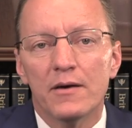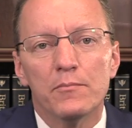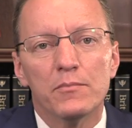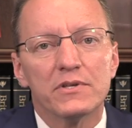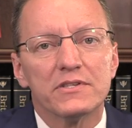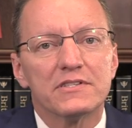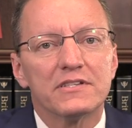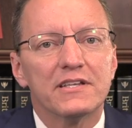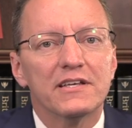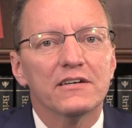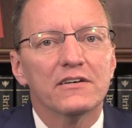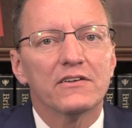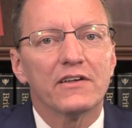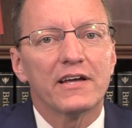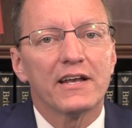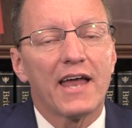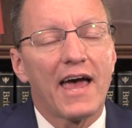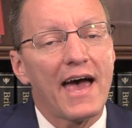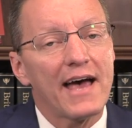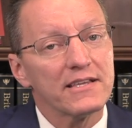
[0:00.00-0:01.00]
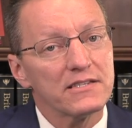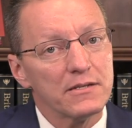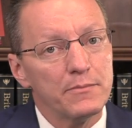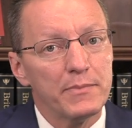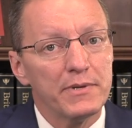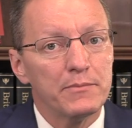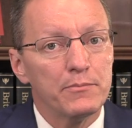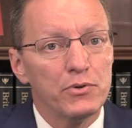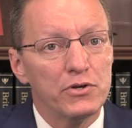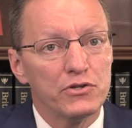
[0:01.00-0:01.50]
but still it hasn't
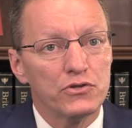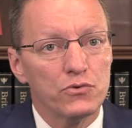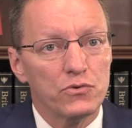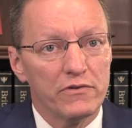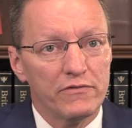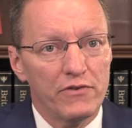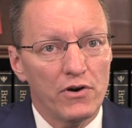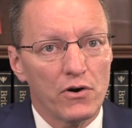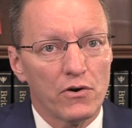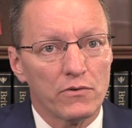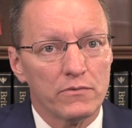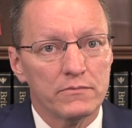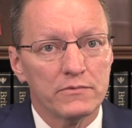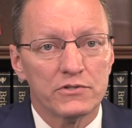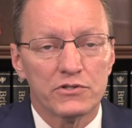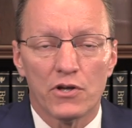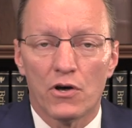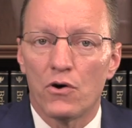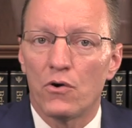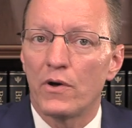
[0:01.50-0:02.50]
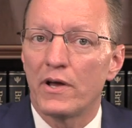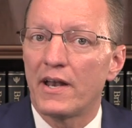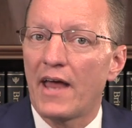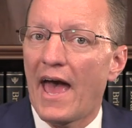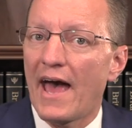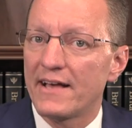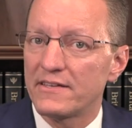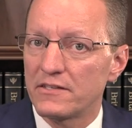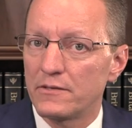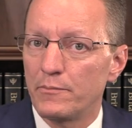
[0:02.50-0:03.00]
been put to a vote, so it
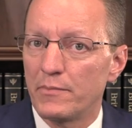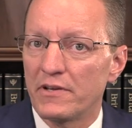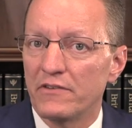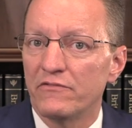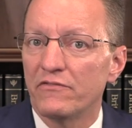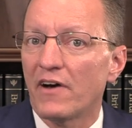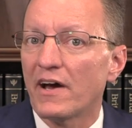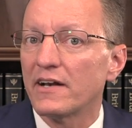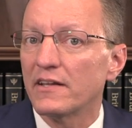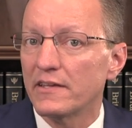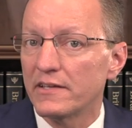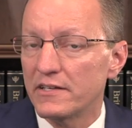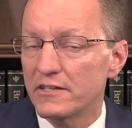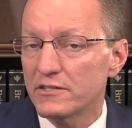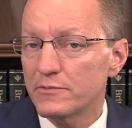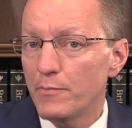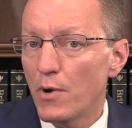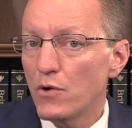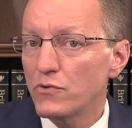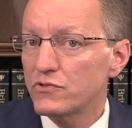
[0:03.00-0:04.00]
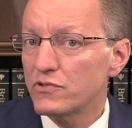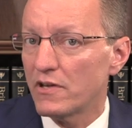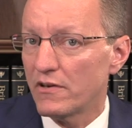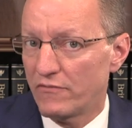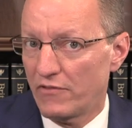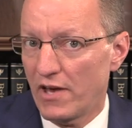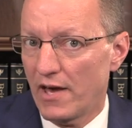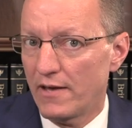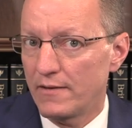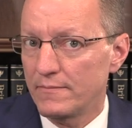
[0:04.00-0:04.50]
hasn't been finally disposed of
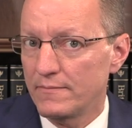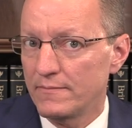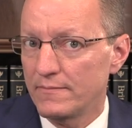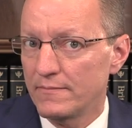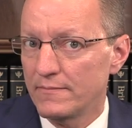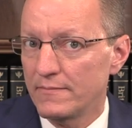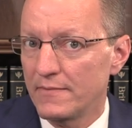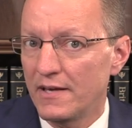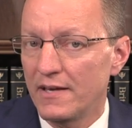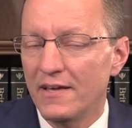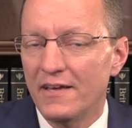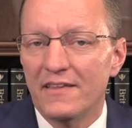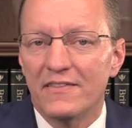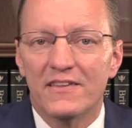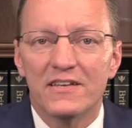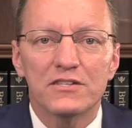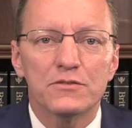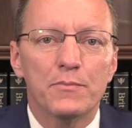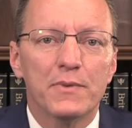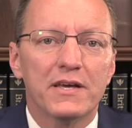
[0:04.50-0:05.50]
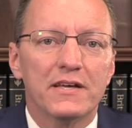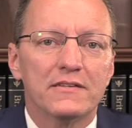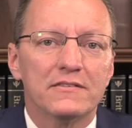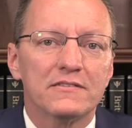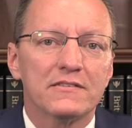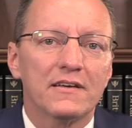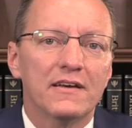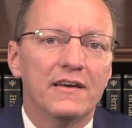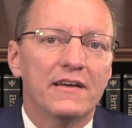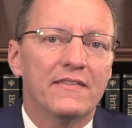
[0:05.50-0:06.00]
yet. This
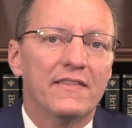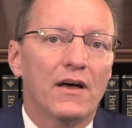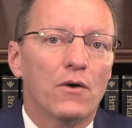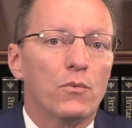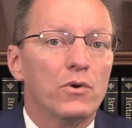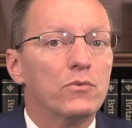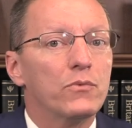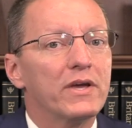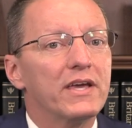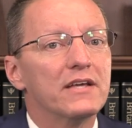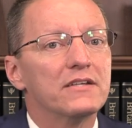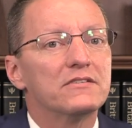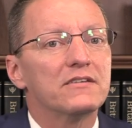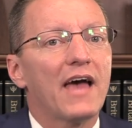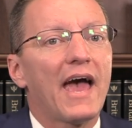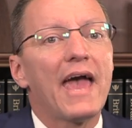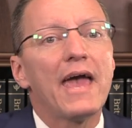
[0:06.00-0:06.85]
means that when we get to